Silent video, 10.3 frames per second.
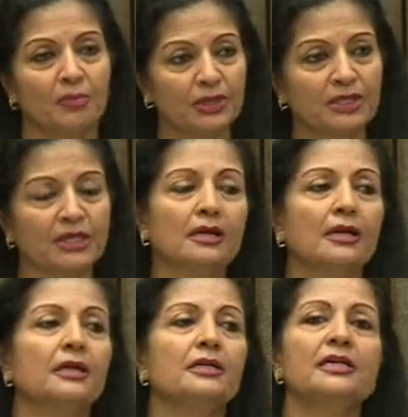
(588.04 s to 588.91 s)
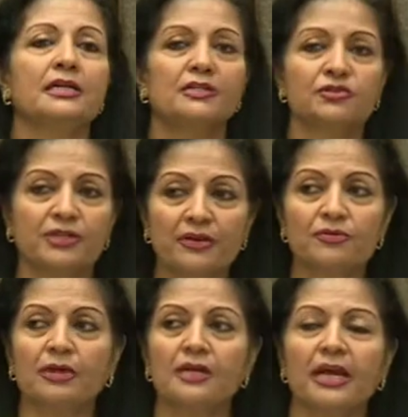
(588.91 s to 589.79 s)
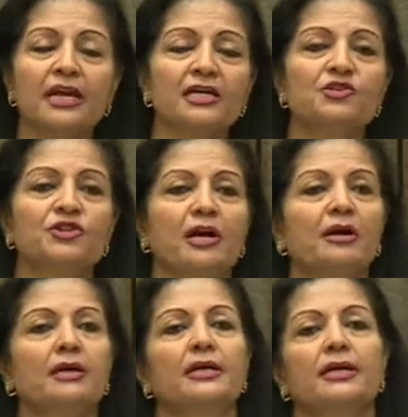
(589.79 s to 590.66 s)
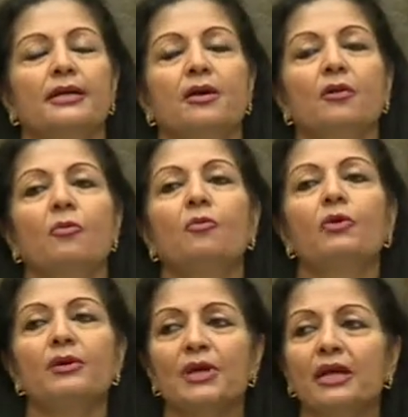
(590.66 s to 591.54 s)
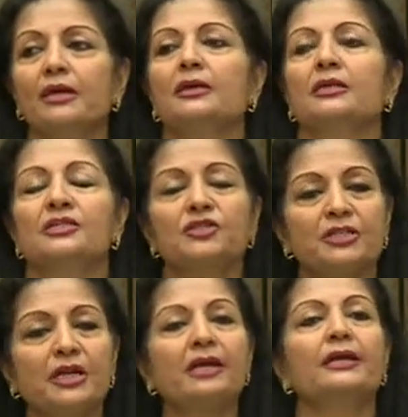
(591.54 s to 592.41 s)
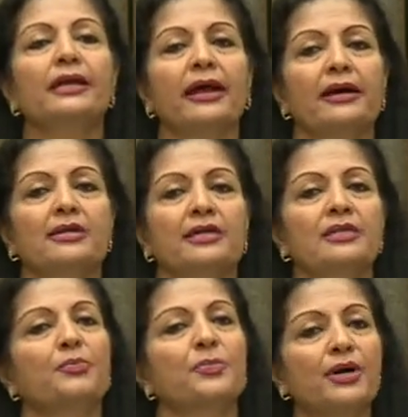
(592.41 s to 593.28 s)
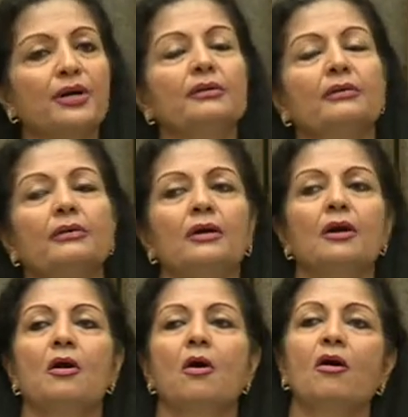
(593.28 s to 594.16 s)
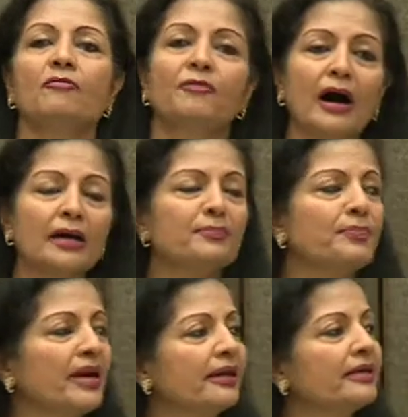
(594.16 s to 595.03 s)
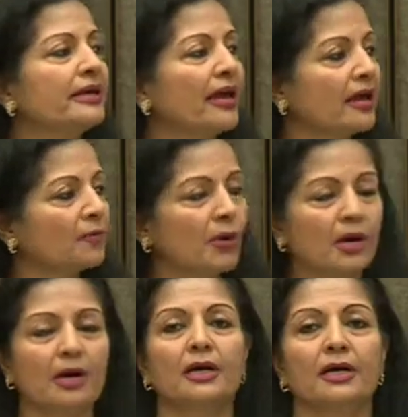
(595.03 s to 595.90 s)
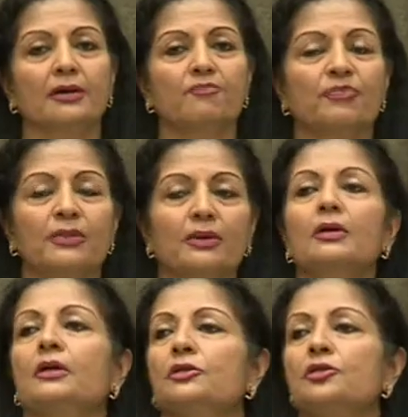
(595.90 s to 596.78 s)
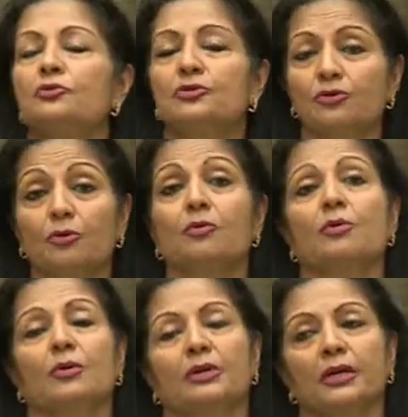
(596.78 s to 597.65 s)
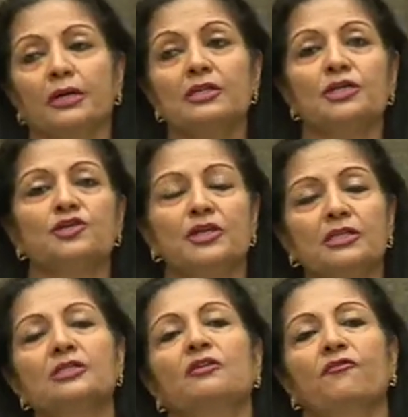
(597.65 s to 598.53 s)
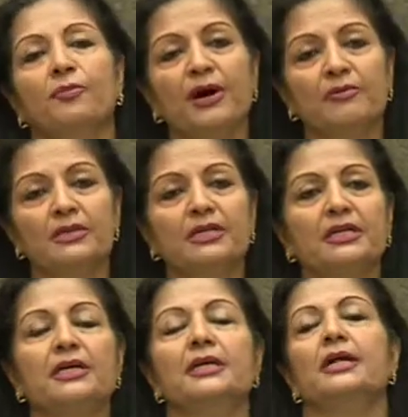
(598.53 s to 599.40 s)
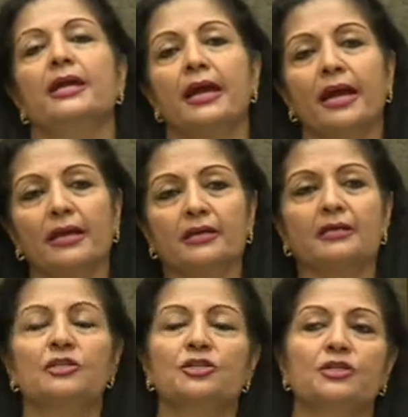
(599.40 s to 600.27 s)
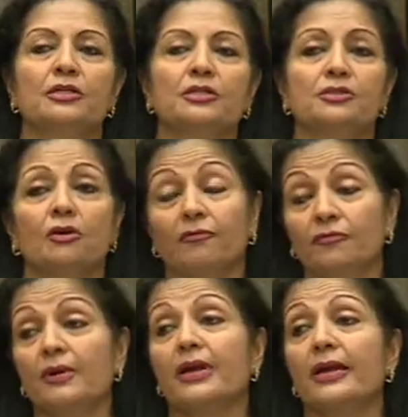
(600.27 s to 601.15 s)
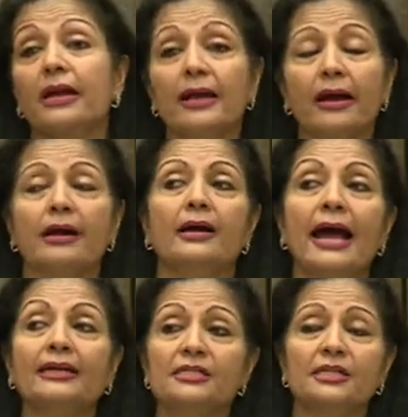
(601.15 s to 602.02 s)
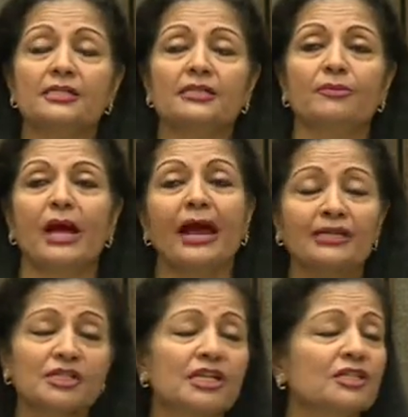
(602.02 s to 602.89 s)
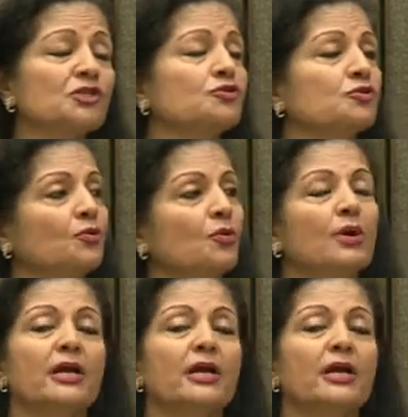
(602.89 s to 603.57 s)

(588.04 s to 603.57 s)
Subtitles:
Particularly in Central Asia, women still carry the burden of unpaid care work due to conditions of poverty and conditions of access to